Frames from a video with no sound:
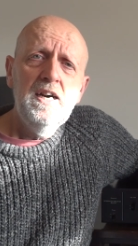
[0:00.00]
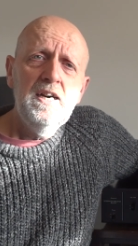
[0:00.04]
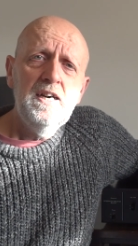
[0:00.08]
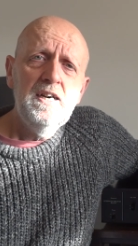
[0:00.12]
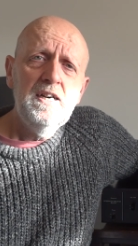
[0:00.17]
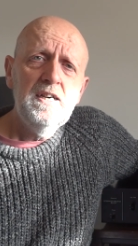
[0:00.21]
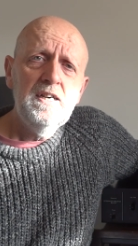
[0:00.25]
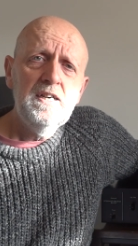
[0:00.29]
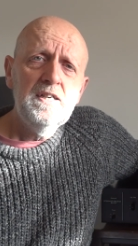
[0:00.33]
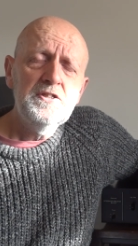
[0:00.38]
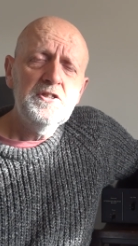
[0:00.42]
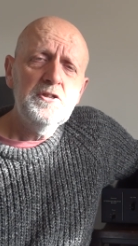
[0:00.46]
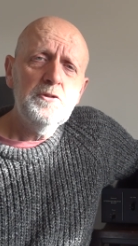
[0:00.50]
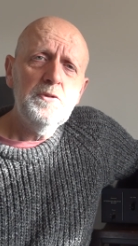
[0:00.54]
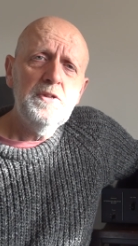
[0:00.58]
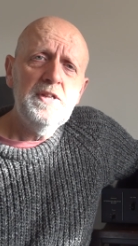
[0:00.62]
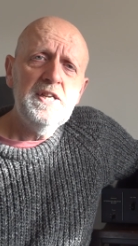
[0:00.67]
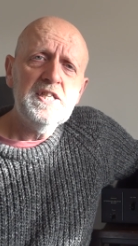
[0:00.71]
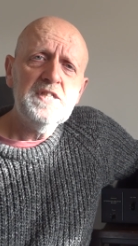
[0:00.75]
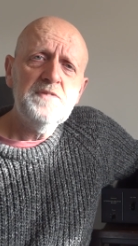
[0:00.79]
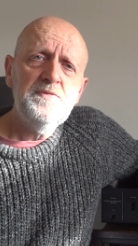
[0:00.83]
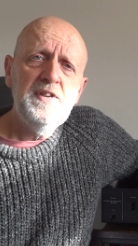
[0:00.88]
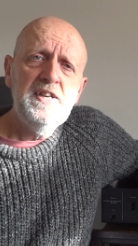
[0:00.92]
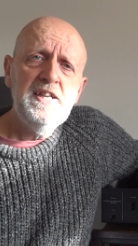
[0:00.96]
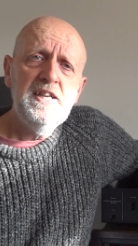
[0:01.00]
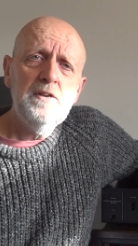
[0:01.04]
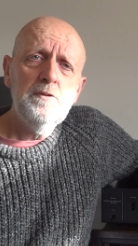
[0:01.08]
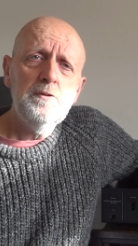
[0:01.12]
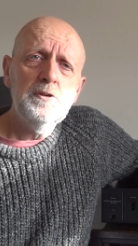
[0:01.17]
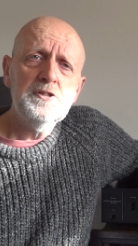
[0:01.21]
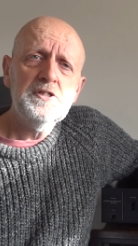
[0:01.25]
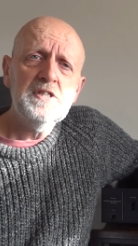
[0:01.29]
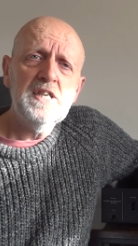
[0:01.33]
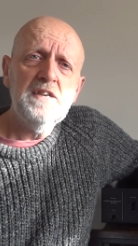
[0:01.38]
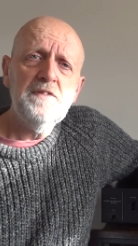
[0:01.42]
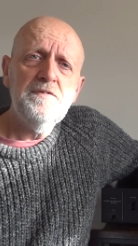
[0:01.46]
Uh, until the next video,
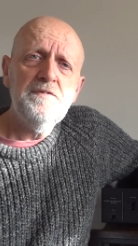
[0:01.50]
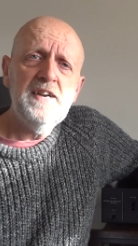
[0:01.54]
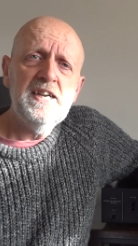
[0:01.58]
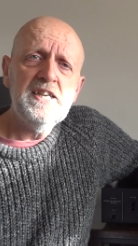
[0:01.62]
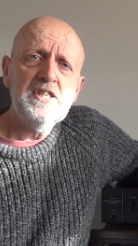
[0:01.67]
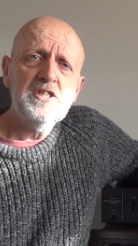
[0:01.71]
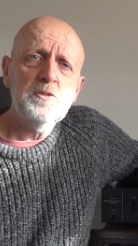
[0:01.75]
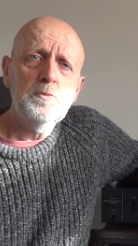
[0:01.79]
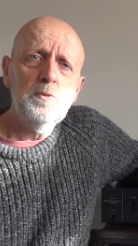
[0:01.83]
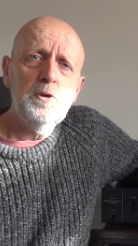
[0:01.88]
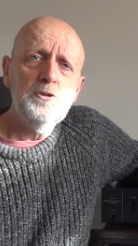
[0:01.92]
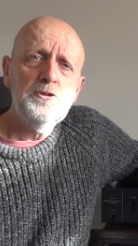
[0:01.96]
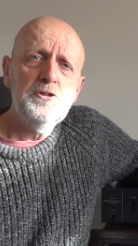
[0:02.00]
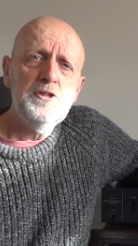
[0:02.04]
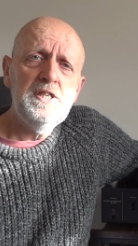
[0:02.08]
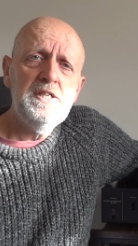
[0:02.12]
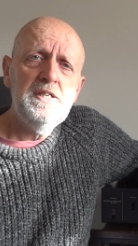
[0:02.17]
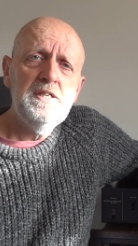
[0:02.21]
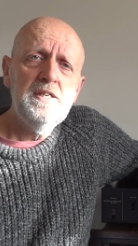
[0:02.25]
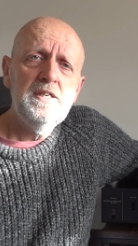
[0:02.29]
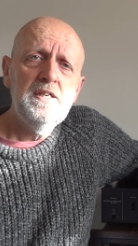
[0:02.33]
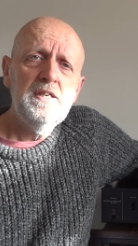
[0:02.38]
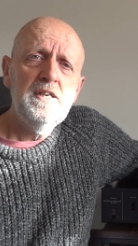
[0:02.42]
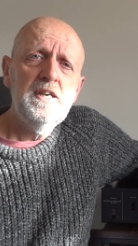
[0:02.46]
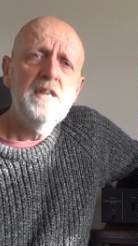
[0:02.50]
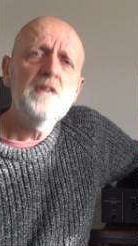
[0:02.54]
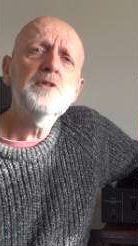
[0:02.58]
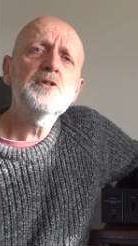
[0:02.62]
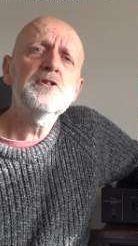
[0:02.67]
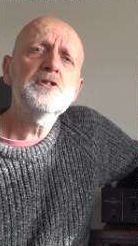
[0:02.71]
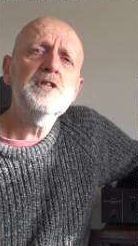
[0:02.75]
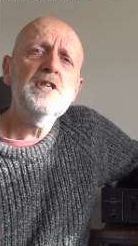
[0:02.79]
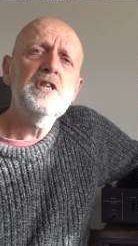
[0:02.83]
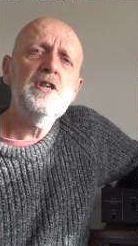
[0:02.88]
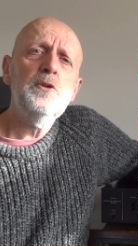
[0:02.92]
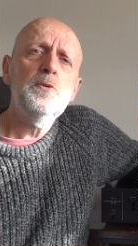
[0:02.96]
I'll say thanks for watching and I'll
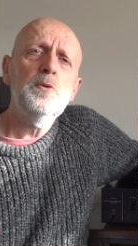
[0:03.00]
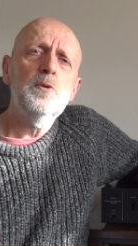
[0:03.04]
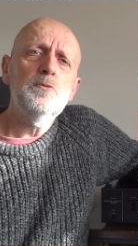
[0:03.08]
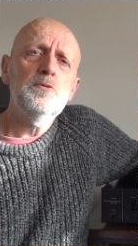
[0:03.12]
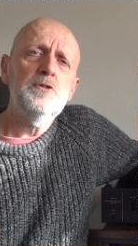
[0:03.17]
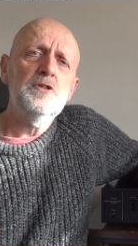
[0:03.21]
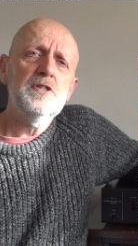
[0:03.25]
see you all